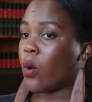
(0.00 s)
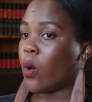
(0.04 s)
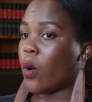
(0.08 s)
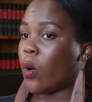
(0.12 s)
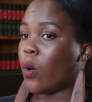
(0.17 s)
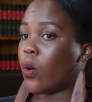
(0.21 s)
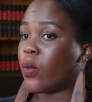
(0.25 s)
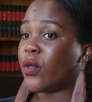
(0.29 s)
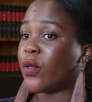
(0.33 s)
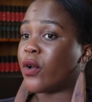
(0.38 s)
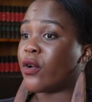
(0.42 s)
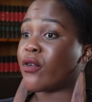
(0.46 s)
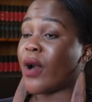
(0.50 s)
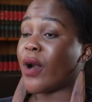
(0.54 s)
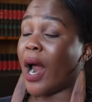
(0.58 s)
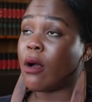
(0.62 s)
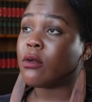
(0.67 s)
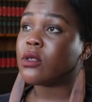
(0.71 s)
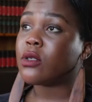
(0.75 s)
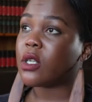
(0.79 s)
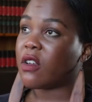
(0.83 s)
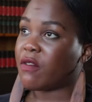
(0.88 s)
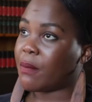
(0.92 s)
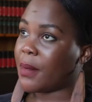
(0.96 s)
Or the
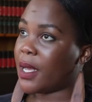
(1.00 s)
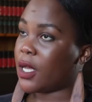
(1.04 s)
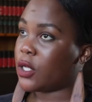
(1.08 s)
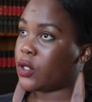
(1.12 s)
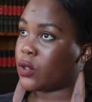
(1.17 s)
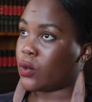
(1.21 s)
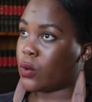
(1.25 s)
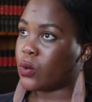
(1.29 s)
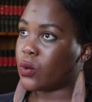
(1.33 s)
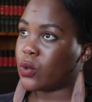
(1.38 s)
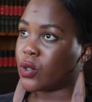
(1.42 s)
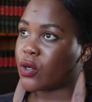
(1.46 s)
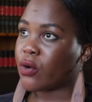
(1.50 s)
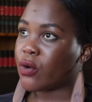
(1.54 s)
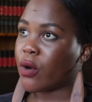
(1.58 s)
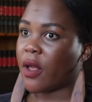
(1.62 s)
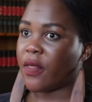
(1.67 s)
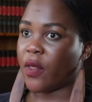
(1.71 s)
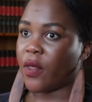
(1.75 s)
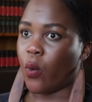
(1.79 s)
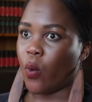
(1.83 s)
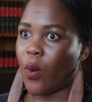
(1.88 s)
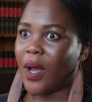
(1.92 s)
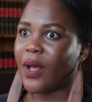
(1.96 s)
grounds of my exclusion,
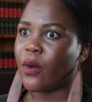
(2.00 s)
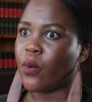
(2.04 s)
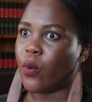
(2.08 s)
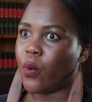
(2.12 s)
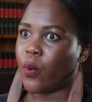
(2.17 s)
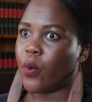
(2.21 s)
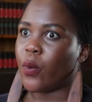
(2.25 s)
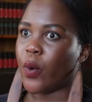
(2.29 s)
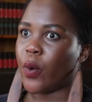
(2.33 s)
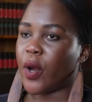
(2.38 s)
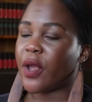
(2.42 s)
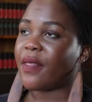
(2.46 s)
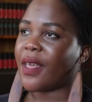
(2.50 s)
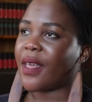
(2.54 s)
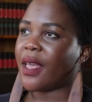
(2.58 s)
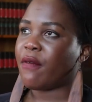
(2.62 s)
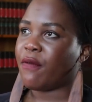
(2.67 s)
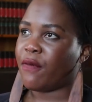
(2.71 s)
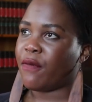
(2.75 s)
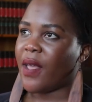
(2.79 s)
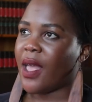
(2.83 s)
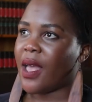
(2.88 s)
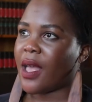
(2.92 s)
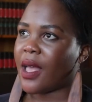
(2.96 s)
rather, were they
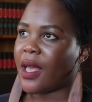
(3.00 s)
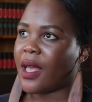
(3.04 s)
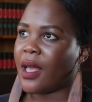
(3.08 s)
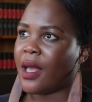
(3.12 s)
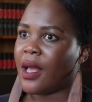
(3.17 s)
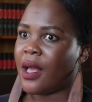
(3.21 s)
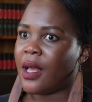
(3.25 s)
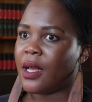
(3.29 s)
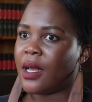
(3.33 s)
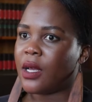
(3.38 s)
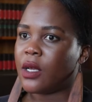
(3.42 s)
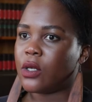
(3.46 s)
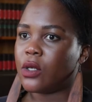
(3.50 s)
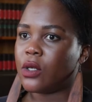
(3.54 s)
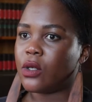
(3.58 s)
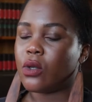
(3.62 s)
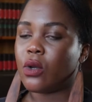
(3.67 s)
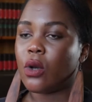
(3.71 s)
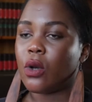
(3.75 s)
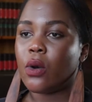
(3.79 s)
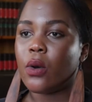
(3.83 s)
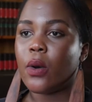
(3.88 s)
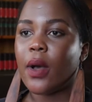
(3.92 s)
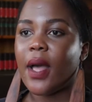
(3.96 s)
fair? You
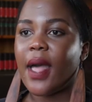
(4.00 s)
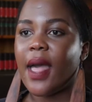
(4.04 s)
know,